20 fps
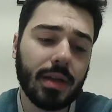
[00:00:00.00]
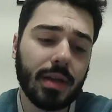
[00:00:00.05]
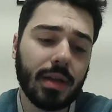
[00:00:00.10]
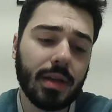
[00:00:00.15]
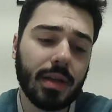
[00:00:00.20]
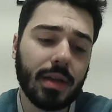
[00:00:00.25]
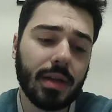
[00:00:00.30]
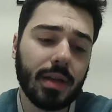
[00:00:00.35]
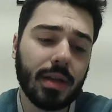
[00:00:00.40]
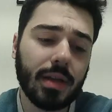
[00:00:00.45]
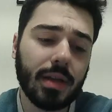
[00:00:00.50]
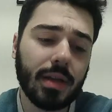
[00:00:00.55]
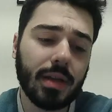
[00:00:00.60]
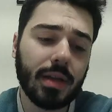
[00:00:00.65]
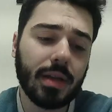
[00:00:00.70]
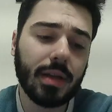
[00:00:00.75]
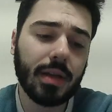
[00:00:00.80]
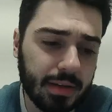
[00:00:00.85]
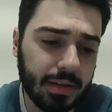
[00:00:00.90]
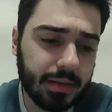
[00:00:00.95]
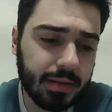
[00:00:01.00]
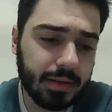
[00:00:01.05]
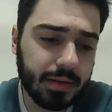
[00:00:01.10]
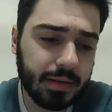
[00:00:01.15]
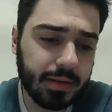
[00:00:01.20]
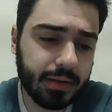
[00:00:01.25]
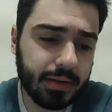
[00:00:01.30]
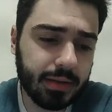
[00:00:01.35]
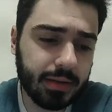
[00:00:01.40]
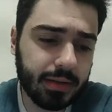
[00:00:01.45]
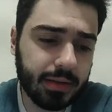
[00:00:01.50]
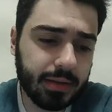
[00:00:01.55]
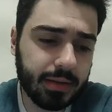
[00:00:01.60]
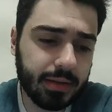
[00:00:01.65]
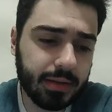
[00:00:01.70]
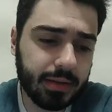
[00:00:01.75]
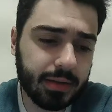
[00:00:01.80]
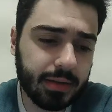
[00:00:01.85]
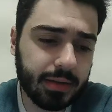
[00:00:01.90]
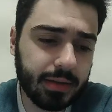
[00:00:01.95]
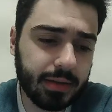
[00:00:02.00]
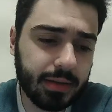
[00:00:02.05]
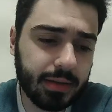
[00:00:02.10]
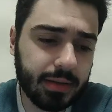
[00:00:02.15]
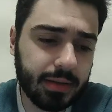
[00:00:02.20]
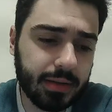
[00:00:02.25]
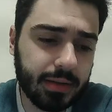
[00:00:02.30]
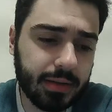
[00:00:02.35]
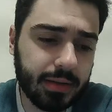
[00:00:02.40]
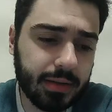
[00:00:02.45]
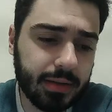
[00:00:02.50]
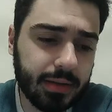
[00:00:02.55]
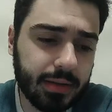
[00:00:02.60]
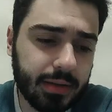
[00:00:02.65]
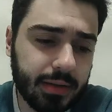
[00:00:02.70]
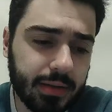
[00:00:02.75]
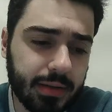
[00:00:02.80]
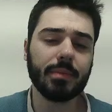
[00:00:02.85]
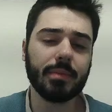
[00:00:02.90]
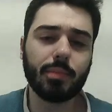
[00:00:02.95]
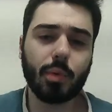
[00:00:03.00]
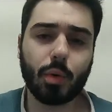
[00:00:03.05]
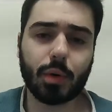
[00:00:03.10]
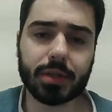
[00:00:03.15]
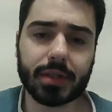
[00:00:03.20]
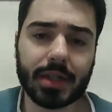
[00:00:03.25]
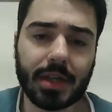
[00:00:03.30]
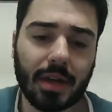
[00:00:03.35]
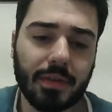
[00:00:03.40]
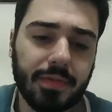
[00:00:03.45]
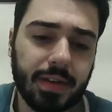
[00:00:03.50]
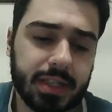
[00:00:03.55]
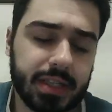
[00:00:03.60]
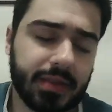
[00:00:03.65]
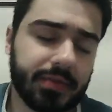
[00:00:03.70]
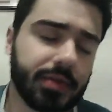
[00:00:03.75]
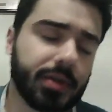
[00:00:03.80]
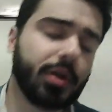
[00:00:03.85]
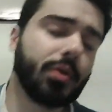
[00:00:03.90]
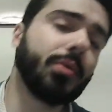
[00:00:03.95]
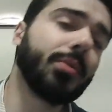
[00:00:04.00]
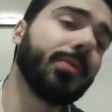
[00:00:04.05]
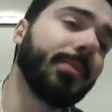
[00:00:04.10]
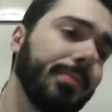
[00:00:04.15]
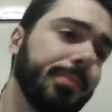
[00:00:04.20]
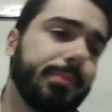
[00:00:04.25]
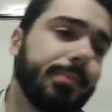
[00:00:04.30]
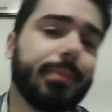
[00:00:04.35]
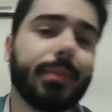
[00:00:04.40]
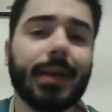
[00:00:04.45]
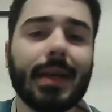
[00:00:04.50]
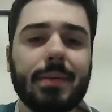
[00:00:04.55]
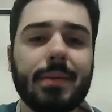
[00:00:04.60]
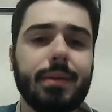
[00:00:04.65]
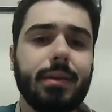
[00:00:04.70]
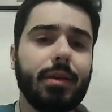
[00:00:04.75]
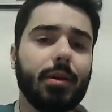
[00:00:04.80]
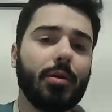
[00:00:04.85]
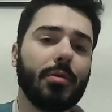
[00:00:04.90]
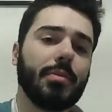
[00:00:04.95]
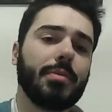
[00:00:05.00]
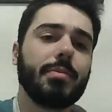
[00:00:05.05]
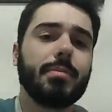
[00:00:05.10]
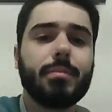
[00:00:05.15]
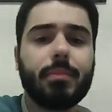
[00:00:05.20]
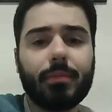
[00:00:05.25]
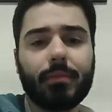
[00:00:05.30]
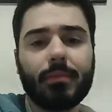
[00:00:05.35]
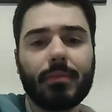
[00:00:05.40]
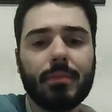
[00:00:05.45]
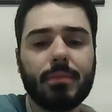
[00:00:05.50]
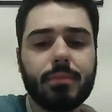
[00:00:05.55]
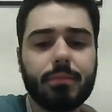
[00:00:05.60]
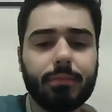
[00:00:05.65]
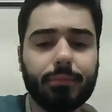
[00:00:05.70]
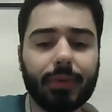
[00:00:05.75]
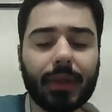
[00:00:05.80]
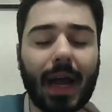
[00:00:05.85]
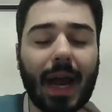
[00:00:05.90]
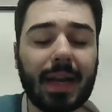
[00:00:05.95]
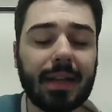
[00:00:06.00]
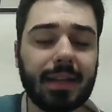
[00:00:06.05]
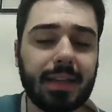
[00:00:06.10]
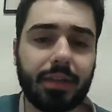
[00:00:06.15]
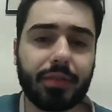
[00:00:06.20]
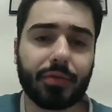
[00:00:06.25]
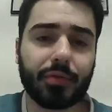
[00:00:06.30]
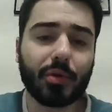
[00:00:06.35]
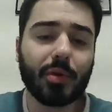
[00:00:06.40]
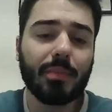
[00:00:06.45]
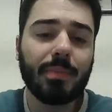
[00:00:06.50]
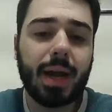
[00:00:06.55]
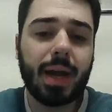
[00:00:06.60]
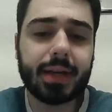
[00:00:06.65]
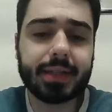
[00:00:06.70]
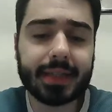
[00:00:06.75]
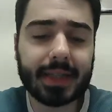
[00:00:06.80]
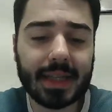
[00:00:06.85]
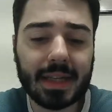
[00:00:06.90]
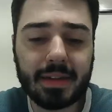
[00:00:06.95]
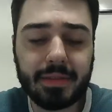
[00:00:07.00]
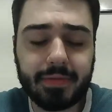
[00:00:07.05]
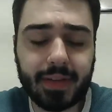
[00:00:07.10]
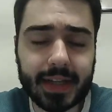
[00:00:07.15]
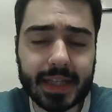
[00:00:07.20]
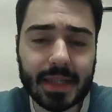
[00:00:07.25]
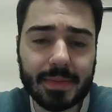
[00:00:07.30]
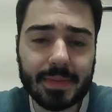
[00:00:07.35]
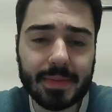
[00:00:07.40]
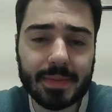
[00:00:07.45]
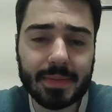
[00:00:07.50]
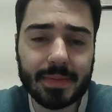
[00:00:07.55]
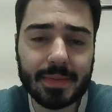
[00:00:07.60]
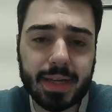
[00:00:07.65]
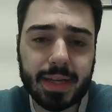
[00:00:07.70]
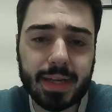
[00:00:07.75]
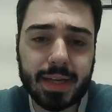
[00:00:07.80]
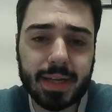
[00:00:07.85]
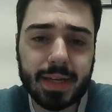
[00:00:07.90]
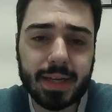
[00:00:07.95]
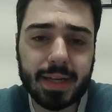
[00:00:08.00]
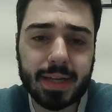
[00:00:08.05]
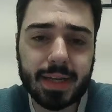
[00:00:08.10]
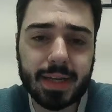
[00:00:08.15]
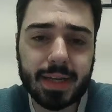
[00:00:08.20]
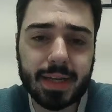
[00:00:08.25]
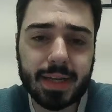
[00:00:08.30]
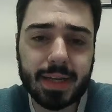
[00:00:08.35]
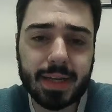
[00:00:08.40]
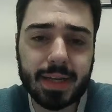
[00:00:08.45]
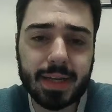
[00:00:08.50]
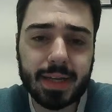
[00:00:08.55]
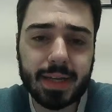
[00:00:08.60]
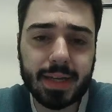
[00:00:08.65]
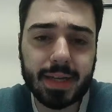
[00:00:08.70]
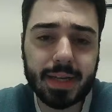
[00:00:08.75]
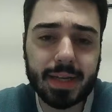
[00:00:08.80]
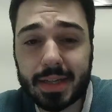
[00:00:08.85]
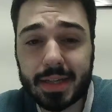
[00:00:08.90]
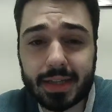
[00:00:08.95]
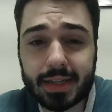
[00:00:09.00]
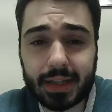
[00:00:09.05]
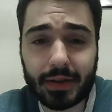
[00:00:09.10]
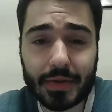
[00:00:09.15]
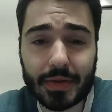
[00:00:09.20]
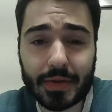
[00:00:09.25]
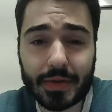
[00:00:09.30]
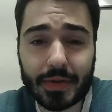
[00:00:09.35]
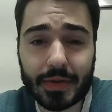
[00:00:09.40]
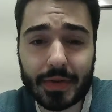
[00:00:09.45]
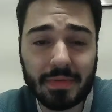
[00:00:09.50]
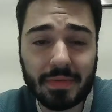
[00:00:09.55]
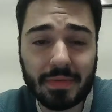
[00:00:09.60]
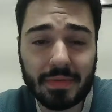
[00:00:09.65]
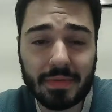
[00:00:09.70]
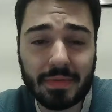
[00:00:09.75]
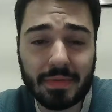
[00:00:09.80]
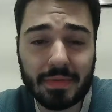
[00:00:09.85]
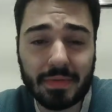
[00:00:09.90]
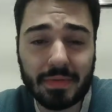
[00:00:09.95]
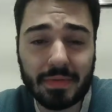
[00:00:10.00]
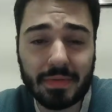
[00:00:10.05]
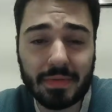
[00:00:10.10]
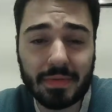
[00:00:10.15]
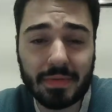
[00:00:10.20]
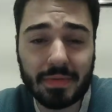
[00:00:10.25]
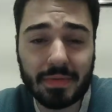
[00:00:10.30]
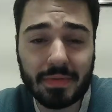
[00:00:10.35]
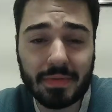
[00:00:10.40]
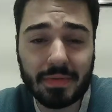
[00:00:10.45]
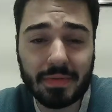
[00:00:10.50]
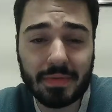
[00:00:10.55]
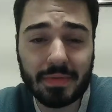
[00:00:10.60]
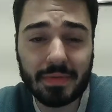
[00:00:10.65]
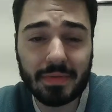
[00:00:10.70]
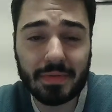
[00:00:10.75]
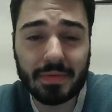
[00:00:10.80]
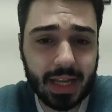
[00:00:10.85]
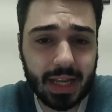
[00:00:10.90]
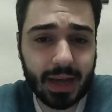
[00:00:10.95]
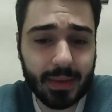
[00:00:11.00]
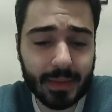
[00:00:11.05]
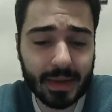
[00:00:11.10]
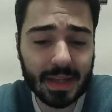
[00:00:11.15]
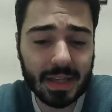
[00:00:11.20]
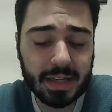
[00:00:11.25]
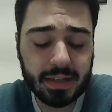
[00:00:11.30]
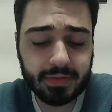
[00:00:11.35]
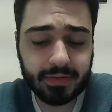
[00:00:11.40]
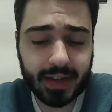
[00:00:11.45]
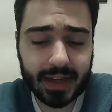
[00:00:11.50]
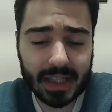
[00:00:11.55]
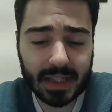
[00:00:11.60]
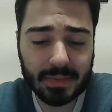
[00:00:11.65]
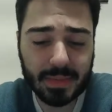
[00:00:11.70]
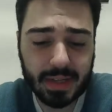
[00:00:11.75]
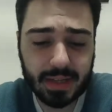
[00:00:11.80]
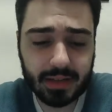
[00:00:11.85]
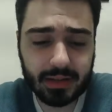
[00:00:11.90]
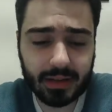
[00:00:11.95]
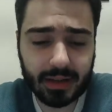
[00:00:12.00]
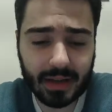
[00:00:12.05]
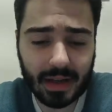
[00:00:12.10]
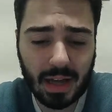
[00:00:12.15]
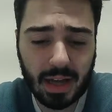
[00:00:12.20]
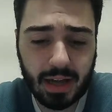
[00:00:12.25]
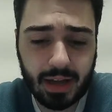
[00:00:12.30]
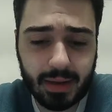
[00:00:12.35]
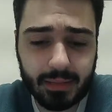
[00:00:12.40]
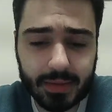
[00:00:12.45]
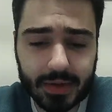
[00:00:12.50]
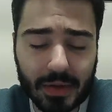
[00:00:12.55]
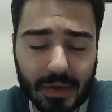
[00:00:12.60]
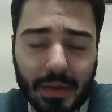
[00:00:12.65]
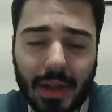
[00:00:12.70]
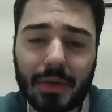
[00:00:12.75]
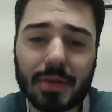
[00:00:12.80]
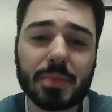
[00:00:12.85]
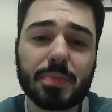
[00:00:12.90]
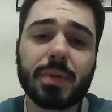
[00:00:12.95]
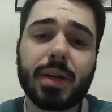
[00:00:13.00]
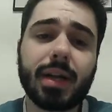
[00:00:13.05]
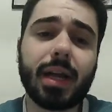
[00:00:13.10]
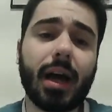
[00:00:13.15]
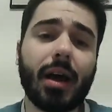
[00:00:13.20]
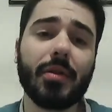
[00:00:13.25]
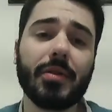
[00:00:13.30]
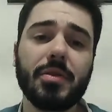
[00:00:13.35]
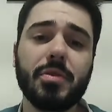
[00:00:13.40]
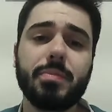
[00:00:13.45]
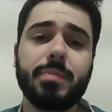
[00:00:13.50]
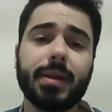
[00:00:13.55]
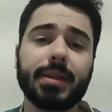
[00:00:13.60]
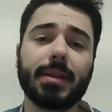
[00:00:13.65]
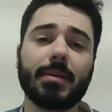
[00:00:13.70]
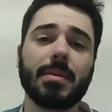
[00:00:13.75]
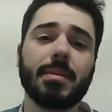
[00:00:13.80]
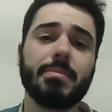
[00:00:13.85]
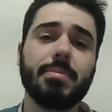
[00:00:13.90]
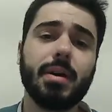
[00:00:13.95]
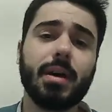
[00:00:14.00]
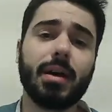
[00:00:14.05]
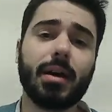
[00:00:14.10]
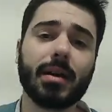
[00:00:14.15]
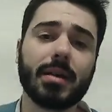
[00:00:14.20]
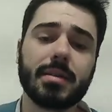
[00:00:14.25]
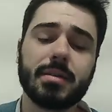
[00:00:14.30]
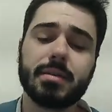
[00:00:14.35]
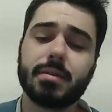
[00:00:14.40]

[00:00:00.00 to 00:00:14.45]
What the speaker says: was kind of a Jet player was on the side of the boards in the offensive zone, blindly threw it back to the defenseman, not realizing there was a Vegas player kind of between him and the defenseman. So that was Brett Howden, picked up the puck,